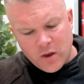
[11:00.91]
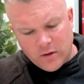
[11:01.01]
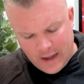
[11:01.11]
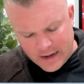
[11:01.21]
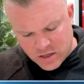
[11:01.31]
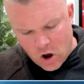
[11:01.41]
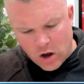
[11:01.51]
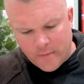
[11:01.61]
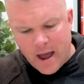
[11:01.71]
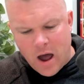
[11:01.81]
Let's
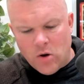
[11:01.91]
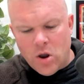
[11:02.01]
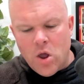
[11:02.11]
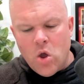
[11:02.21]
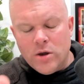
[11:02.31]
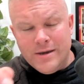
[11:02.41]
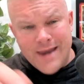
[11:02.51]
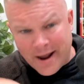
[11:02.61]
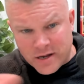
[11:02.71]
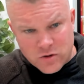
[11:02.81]
talk about
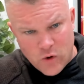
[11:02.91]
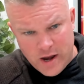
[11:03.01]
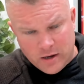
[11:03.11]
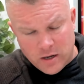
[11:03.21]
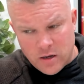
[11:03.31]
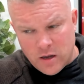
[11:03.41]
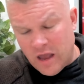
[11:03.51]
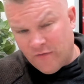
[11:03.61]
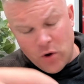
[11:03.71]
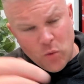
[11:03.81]
next week
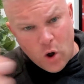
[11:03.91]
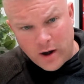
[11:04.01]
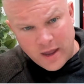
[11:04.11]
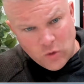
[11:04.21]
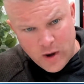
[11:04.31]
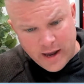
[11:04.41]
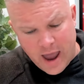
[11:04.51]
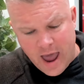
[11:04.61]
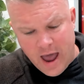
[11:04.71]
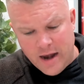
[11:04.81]
if we want to get a week
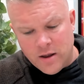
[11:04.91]
ahead.